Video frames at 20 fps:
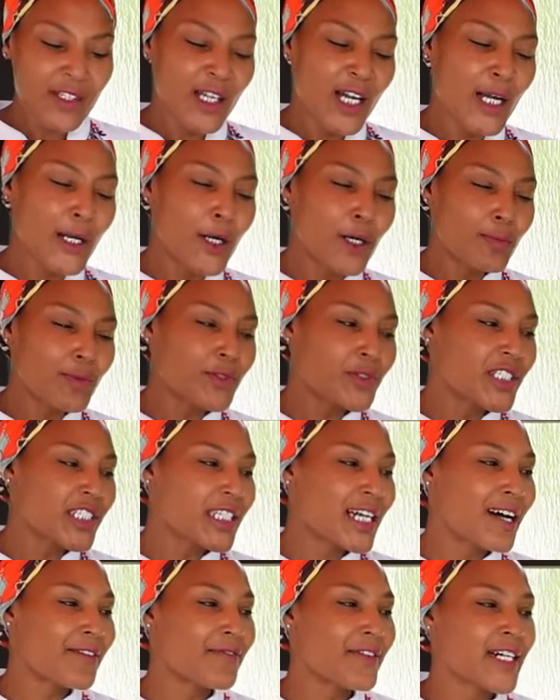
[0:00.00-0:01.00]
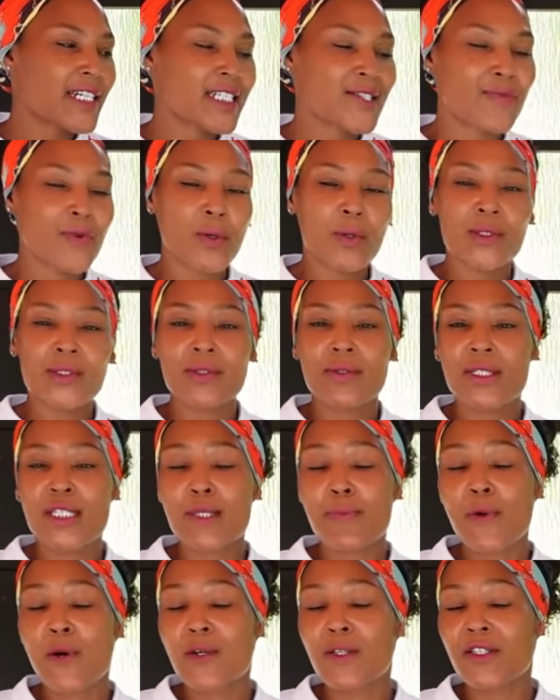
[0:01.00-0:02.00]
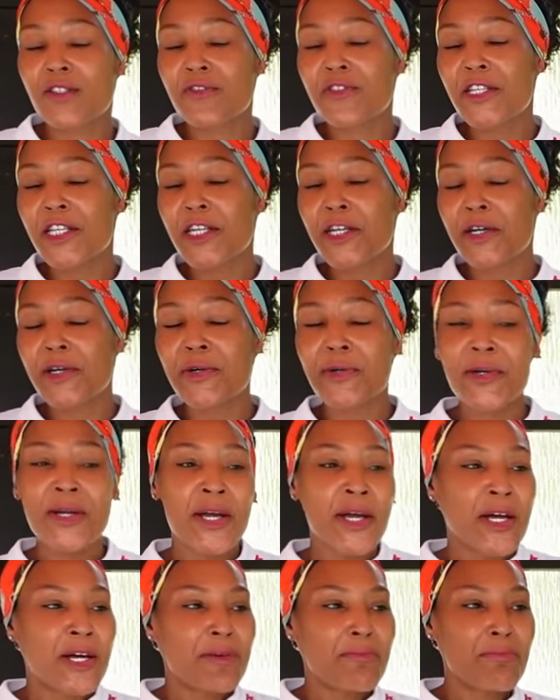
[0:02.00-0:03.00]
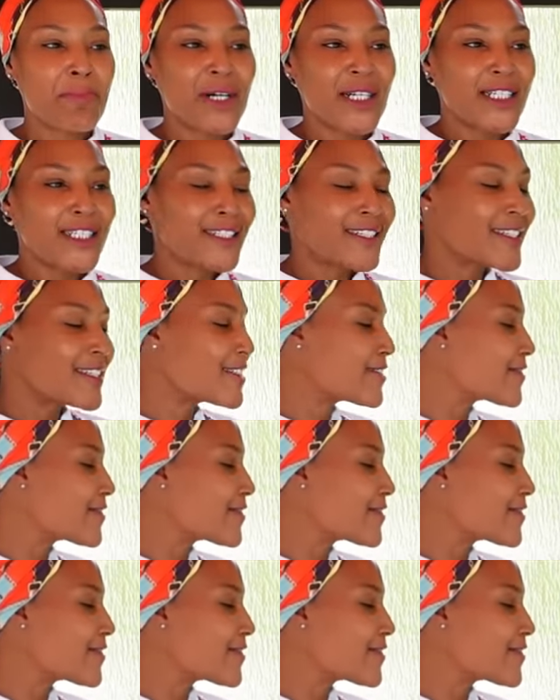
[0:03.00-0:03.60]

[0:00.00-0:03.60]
I hope you did not fast forward through this part of the video, but